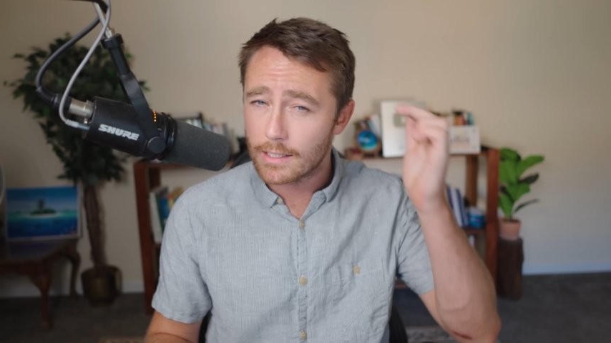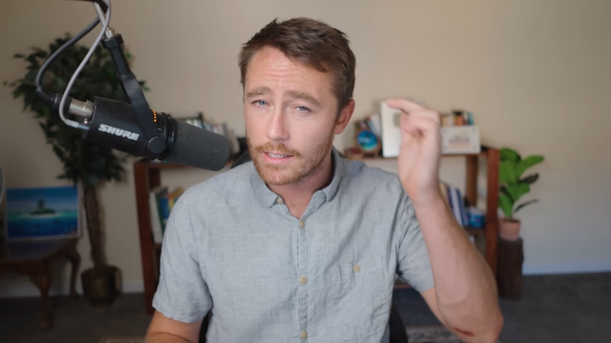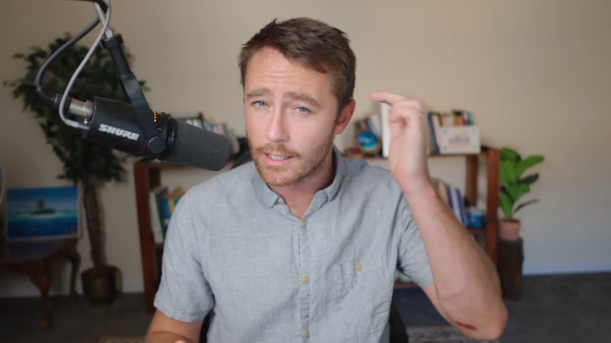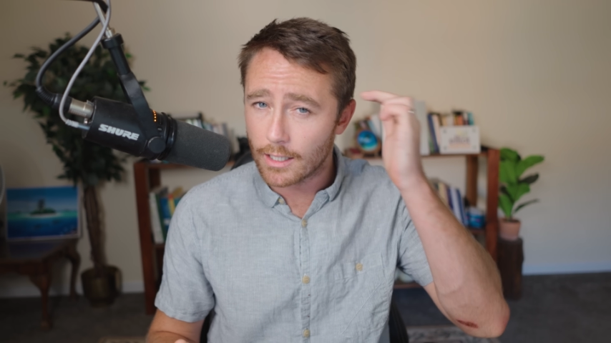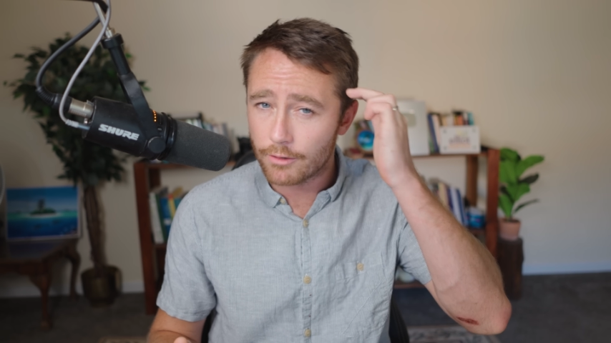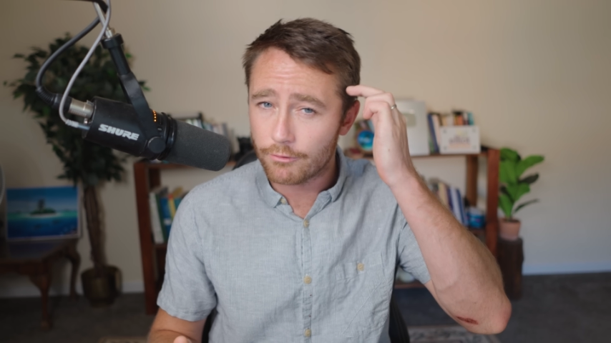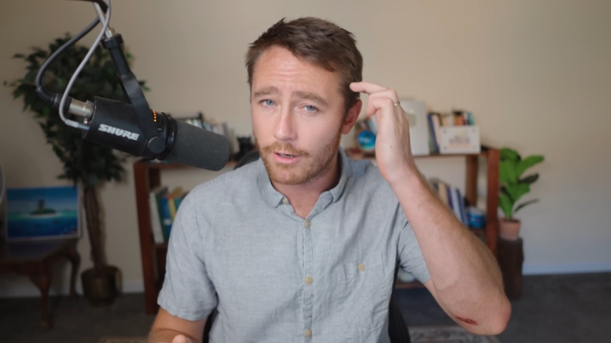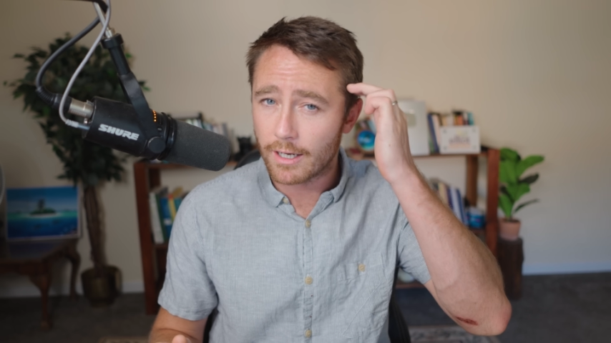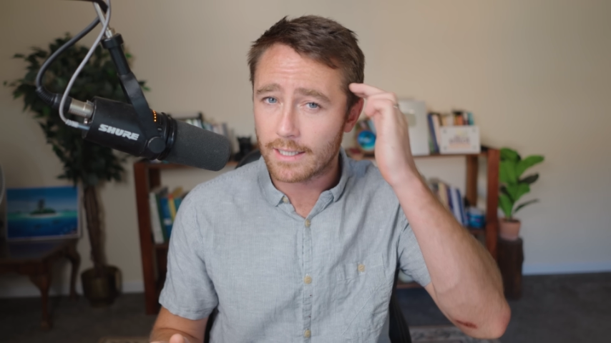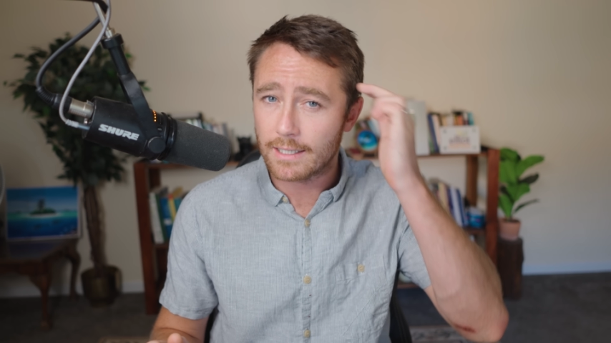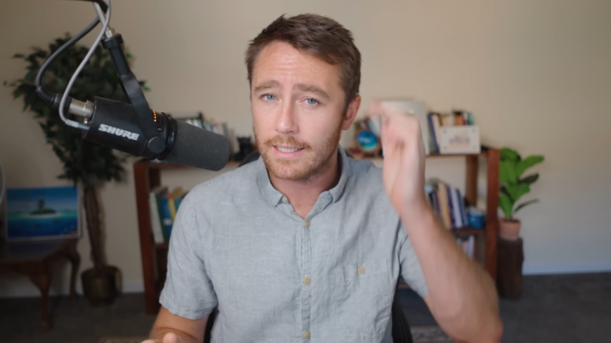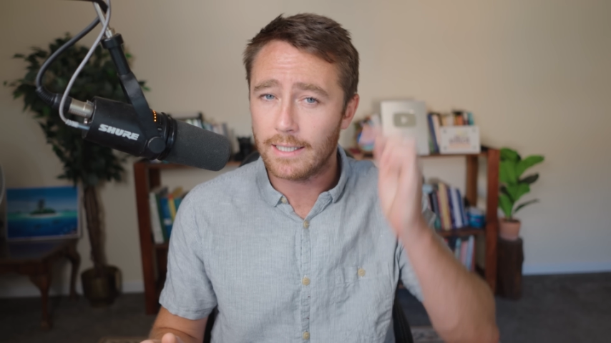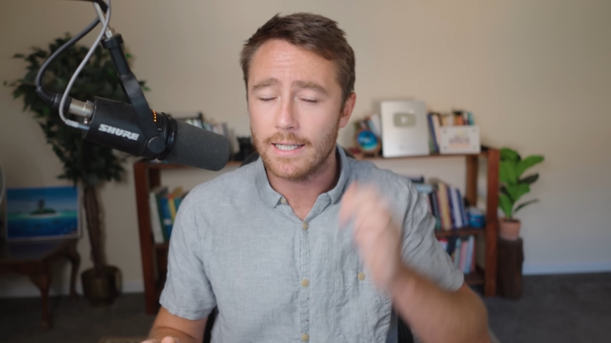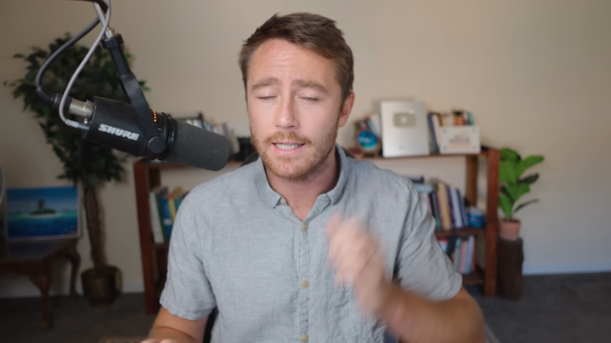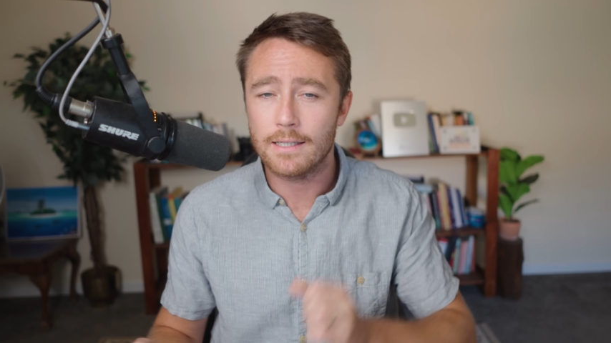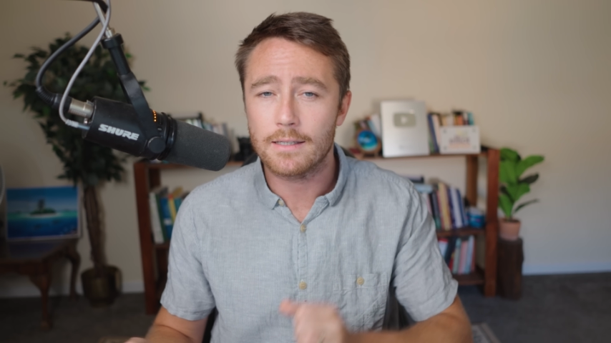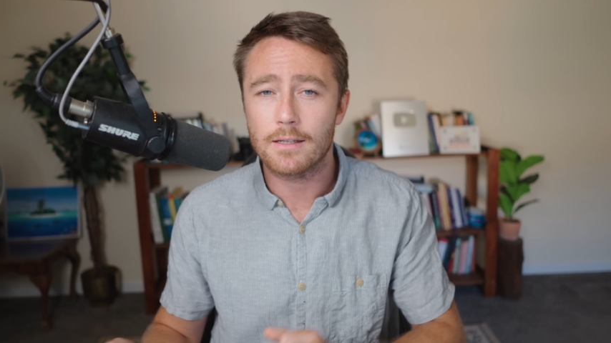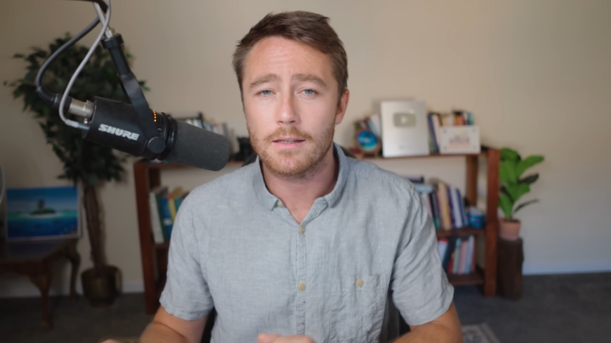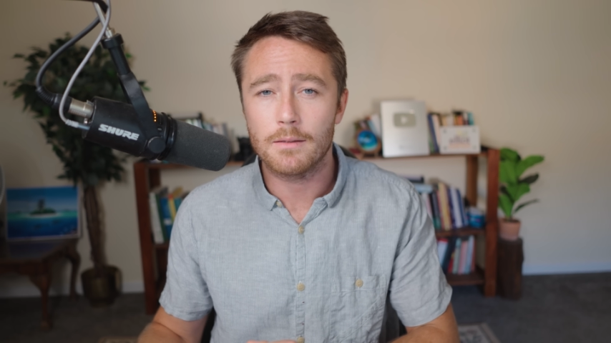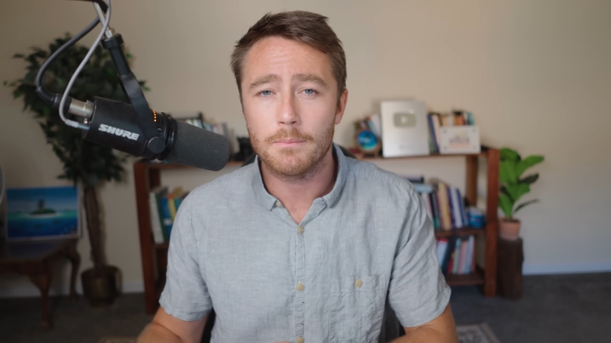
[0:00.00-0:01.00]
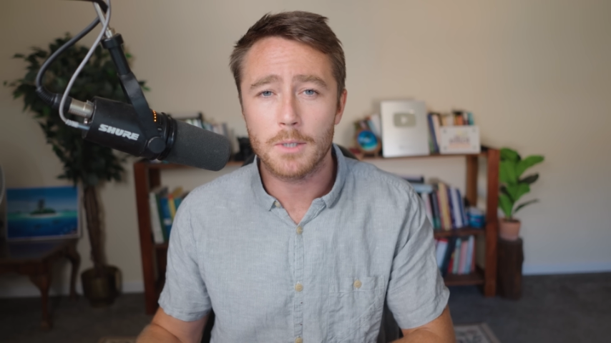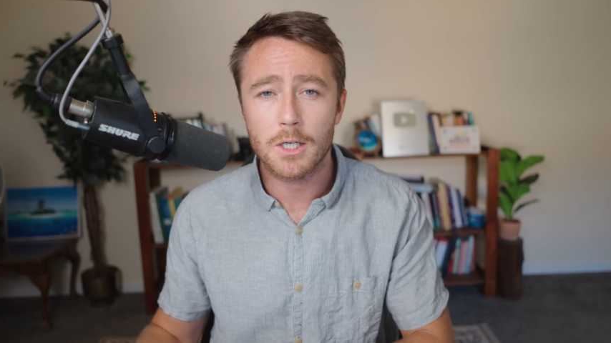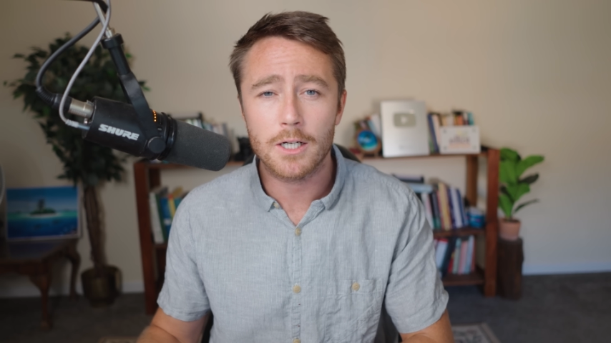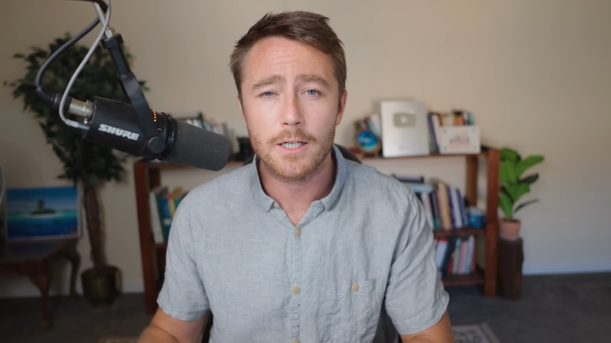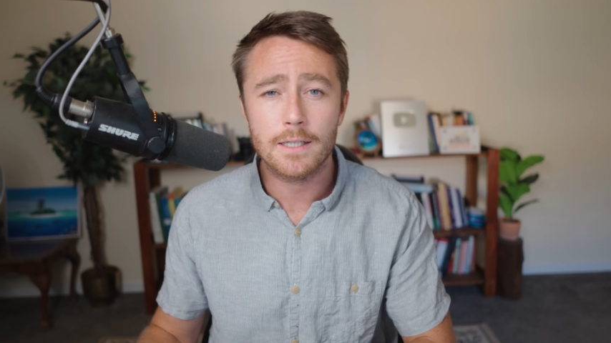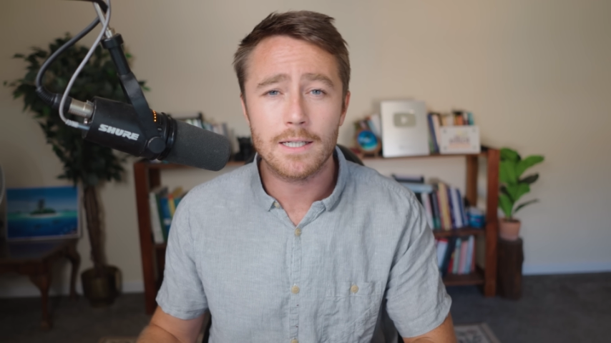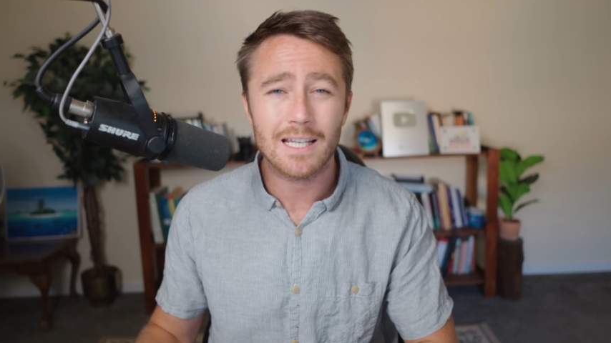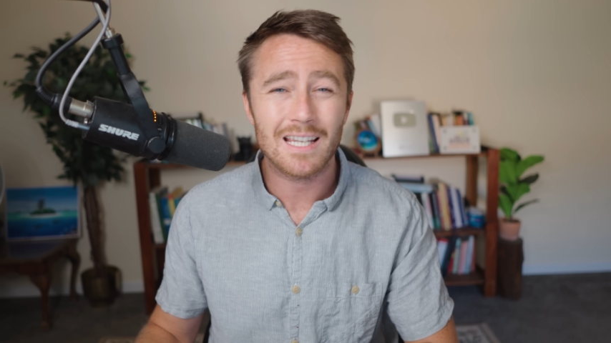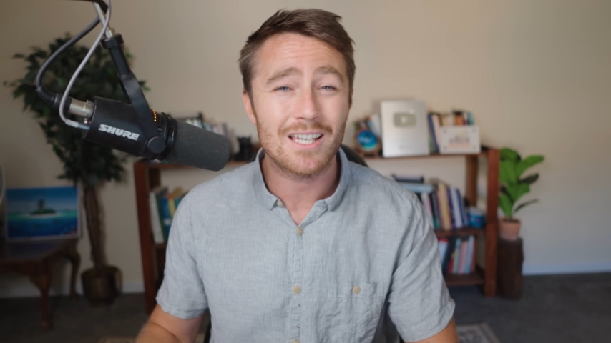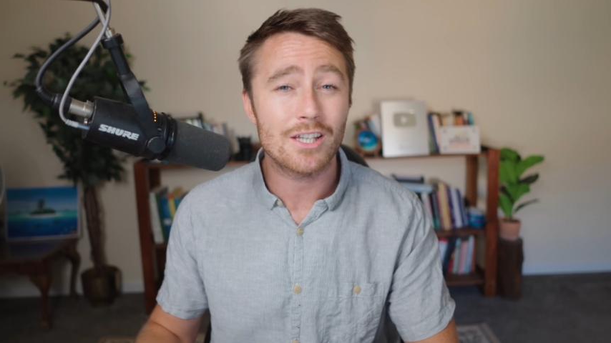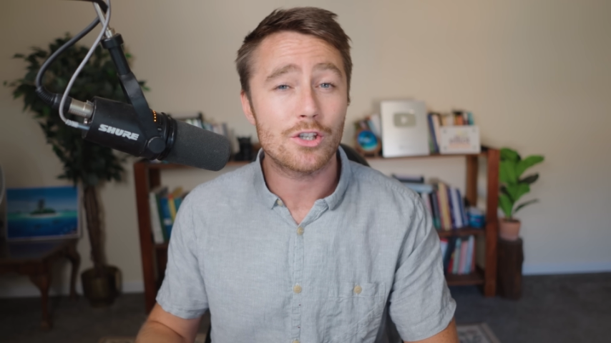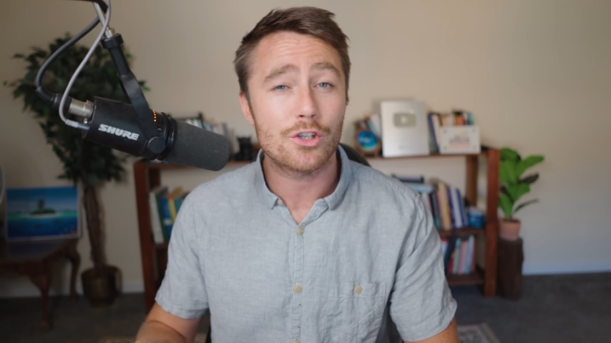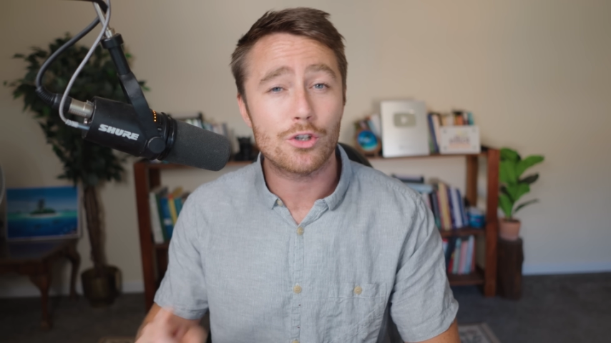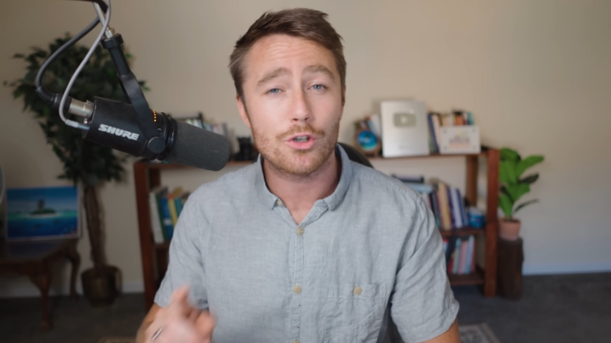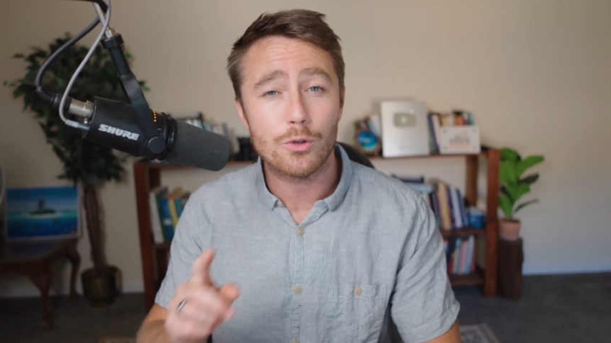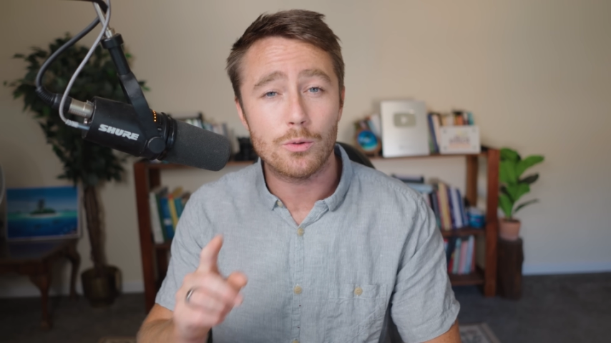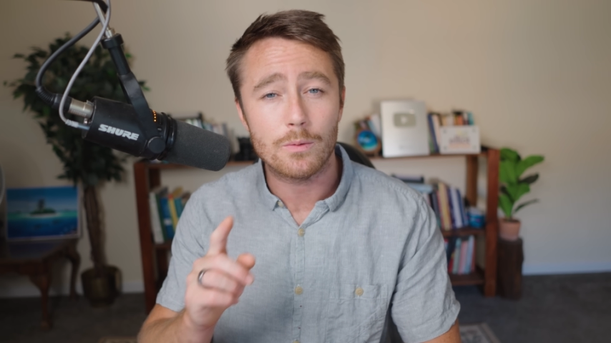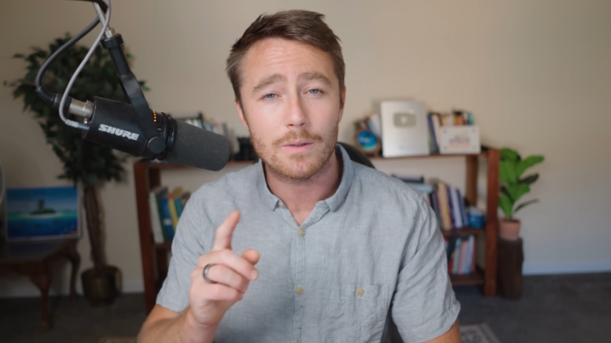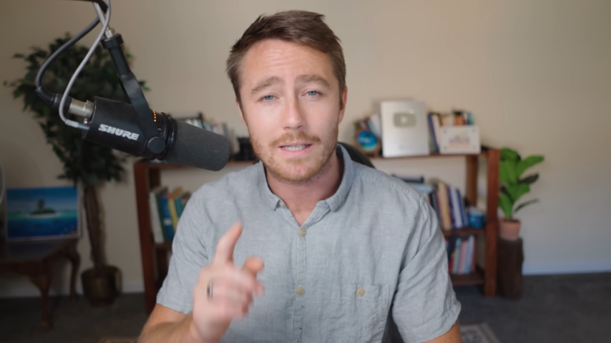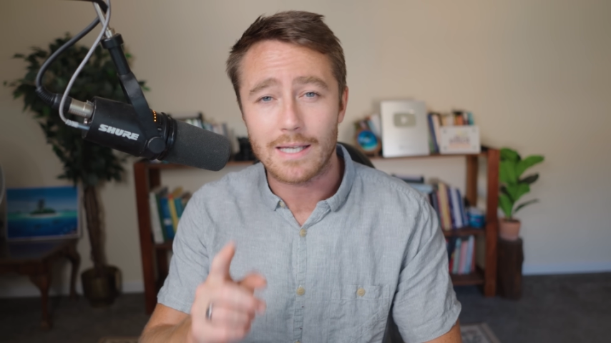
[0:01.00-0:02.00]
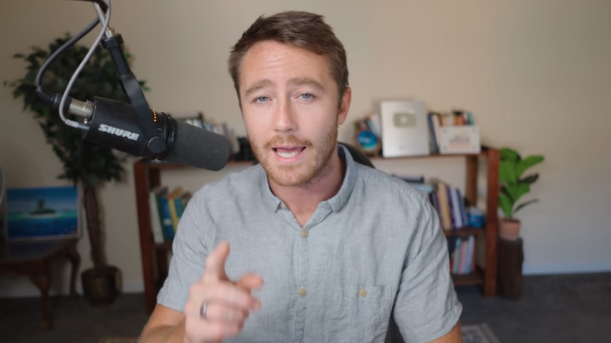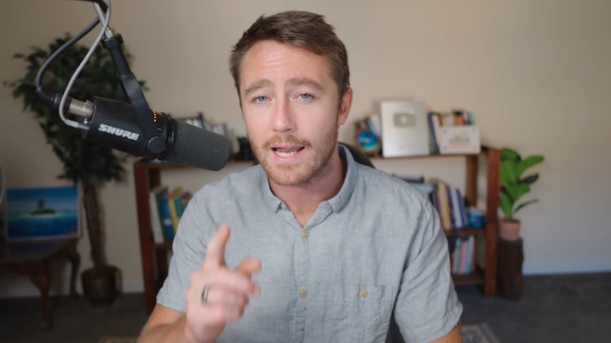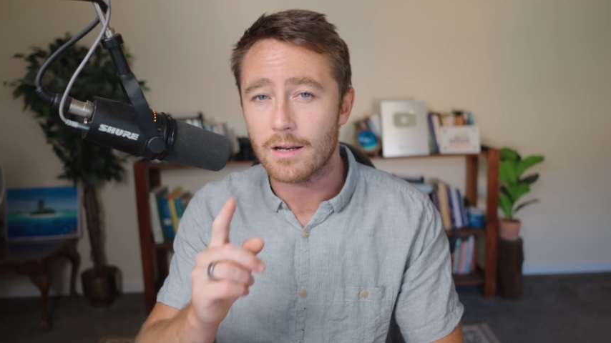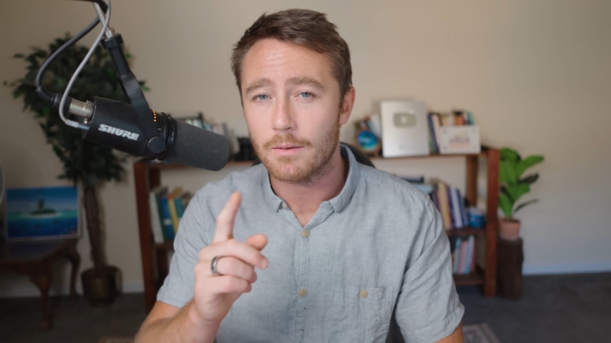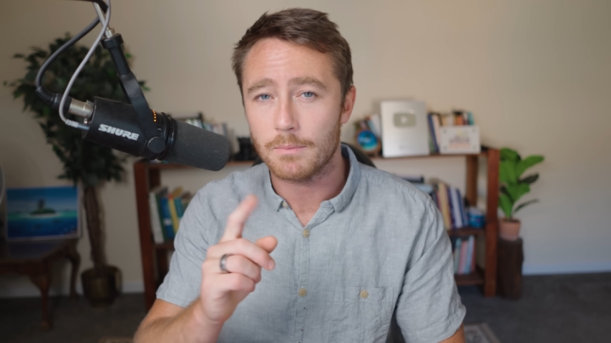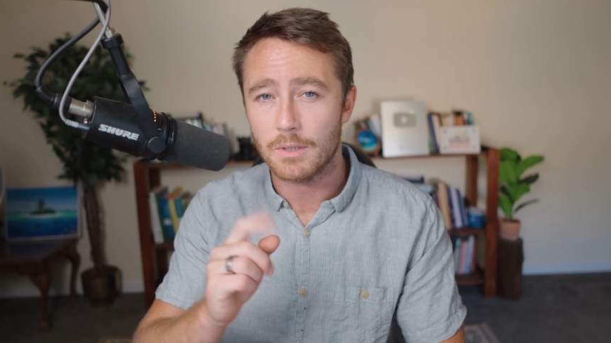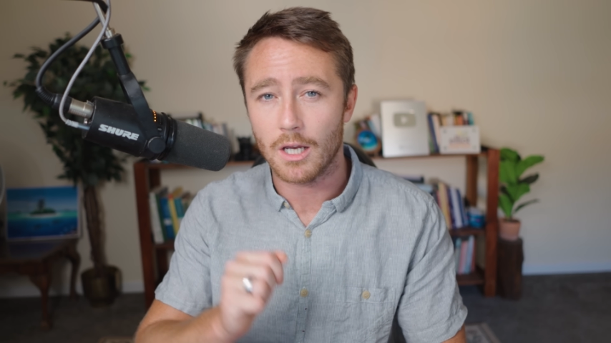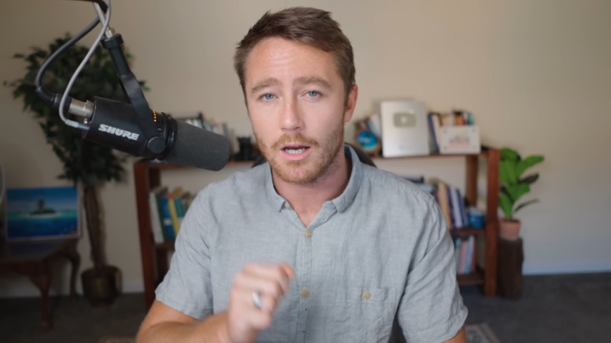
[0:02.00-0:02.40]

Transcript: directly into the mind is to get them